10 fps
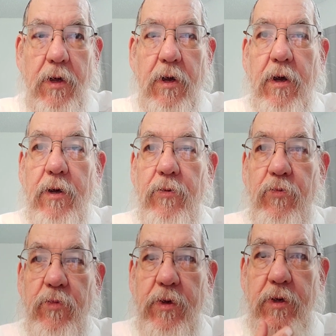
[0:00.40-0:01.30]

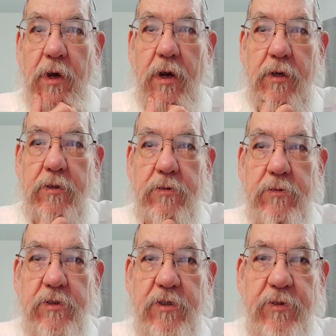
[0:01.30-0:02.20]
We are
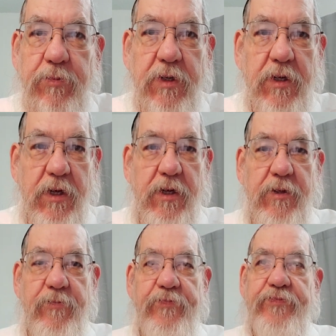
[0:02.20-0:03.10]
going to
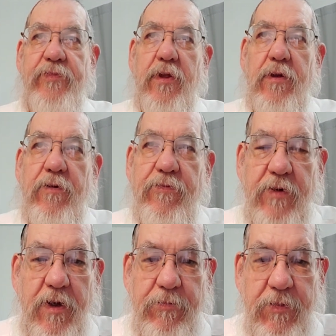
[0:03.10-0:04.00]
begin
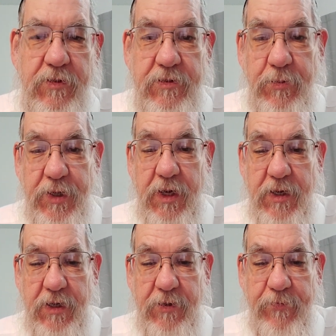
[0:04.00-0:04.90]
from the
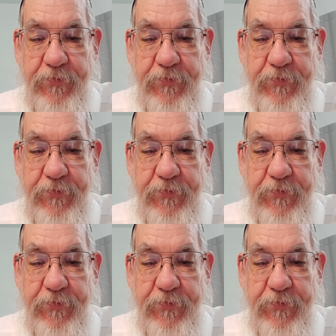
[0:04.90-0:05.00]
beginning.